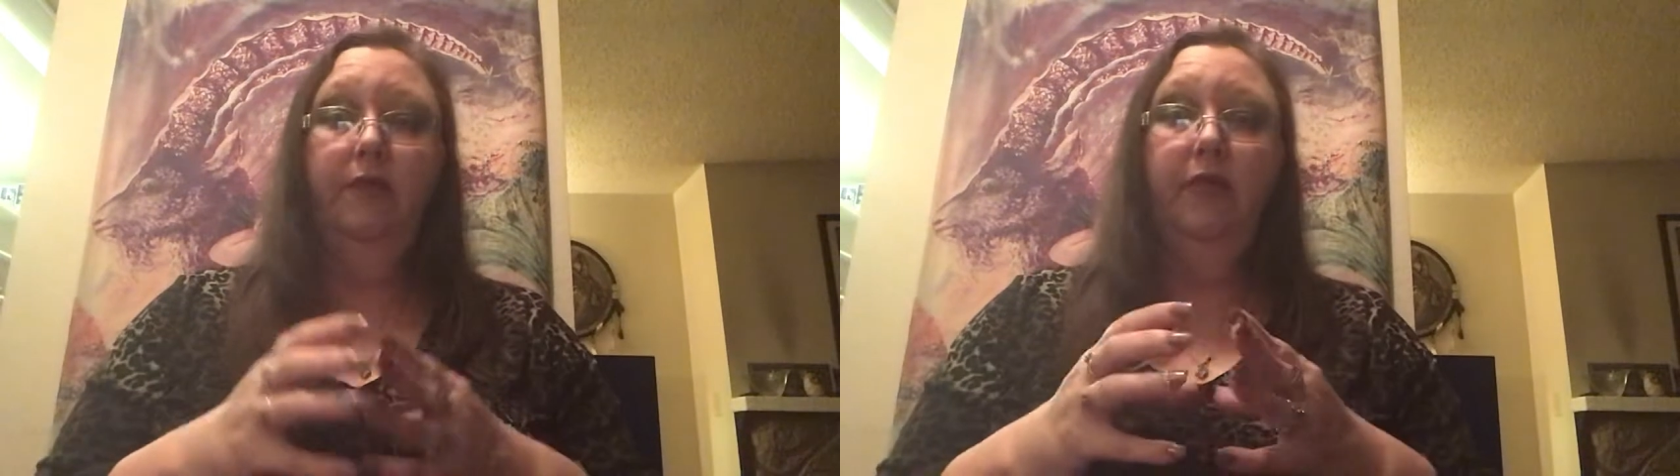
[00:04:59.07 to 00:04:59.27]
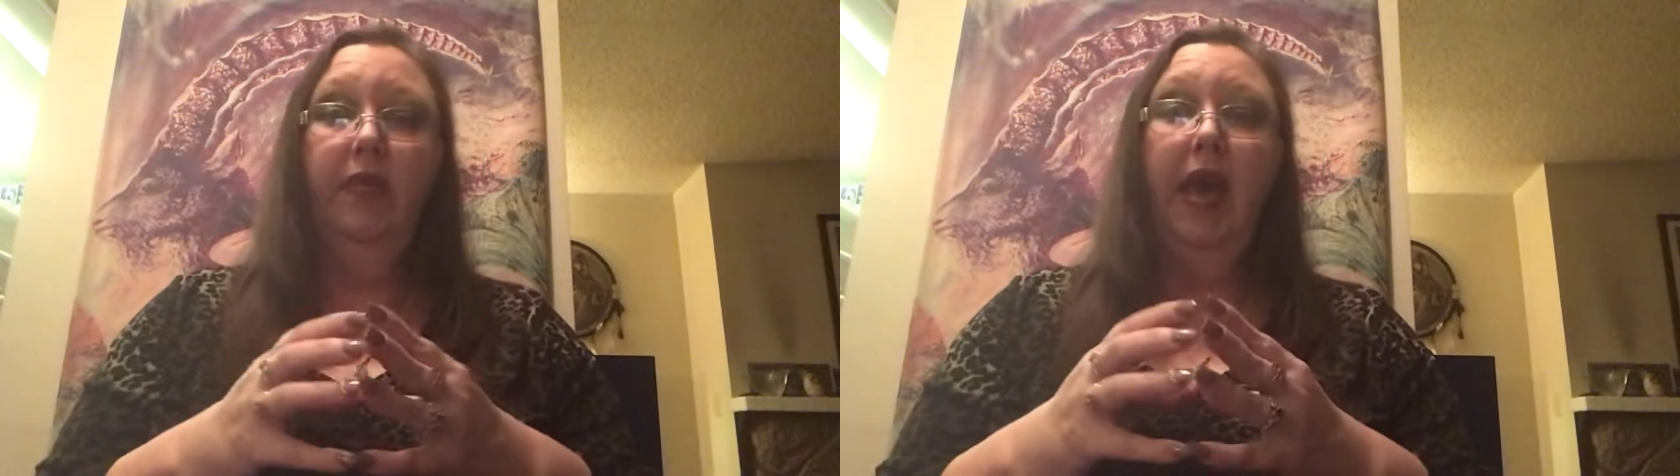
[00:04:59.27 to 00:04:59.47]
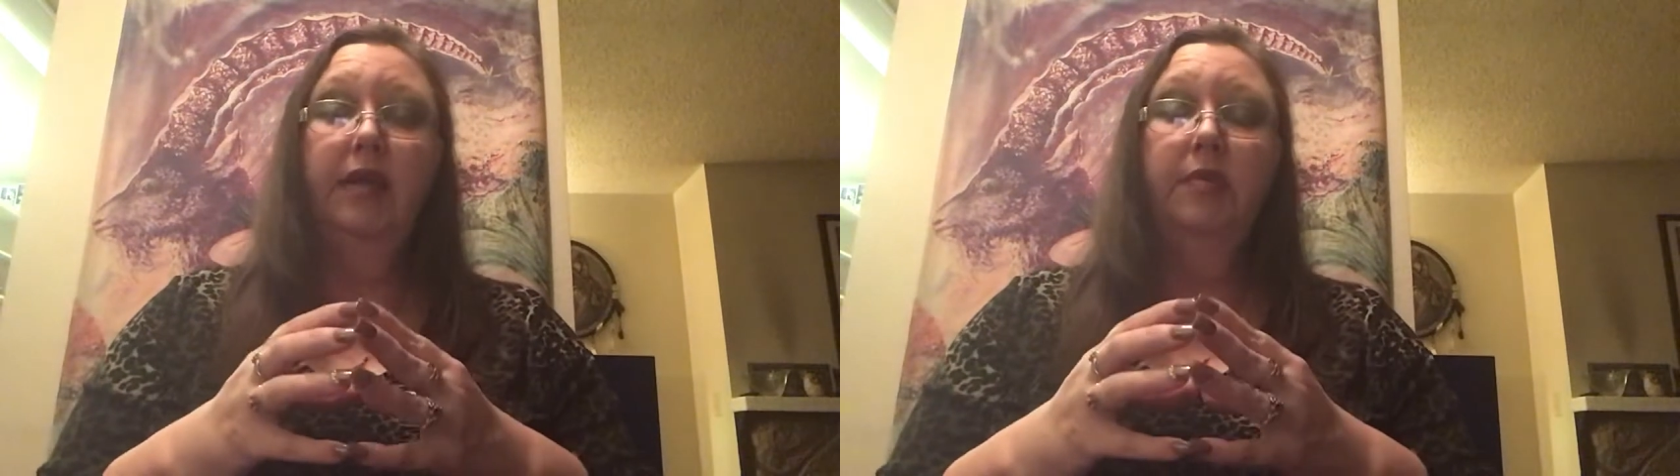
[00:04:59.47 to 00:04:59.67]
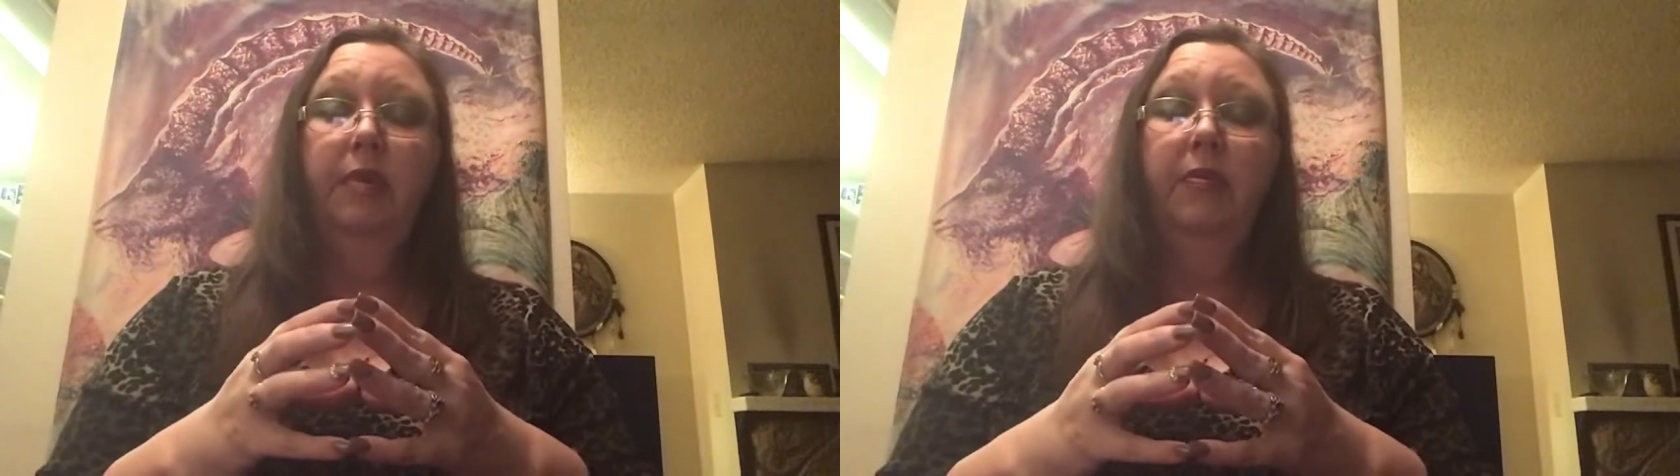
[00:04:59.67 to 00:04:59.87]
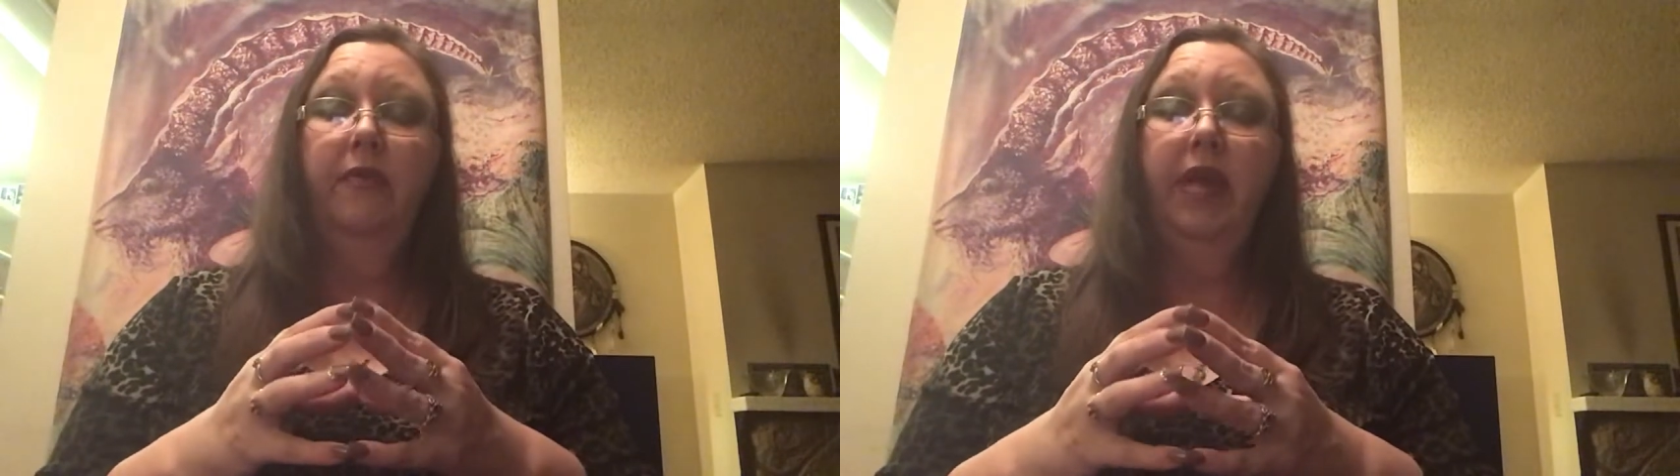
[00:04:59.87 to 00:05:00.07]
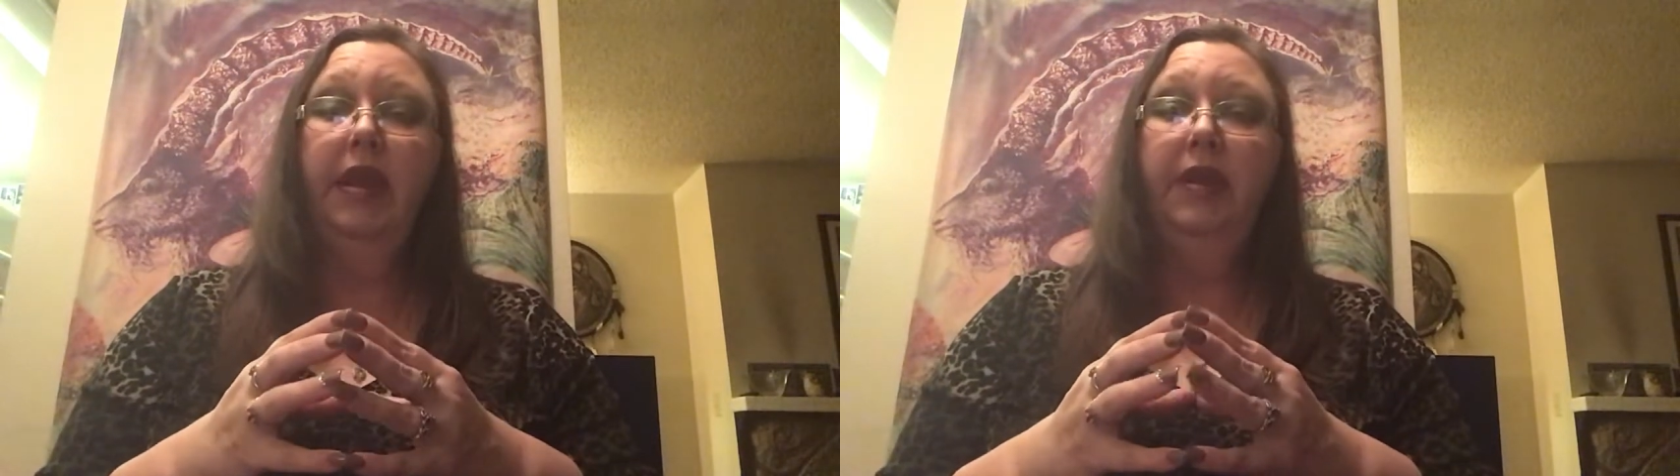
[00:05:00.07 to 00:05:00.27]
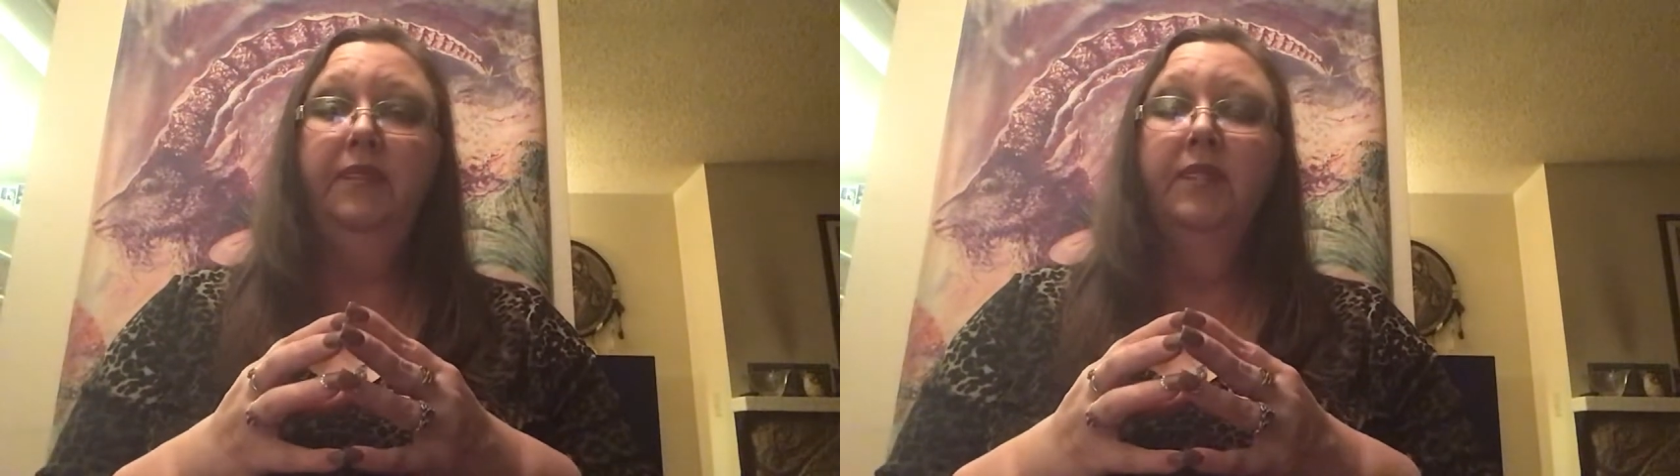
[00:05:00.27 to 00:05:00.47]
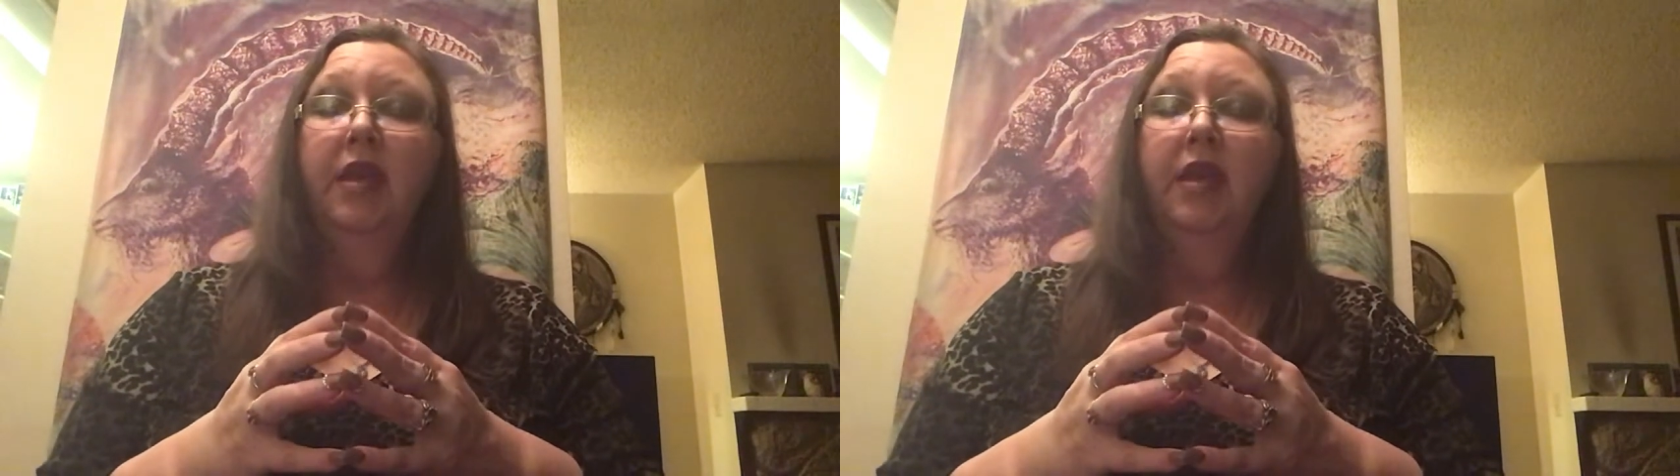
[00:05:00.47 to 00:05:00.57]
for that to be prevented.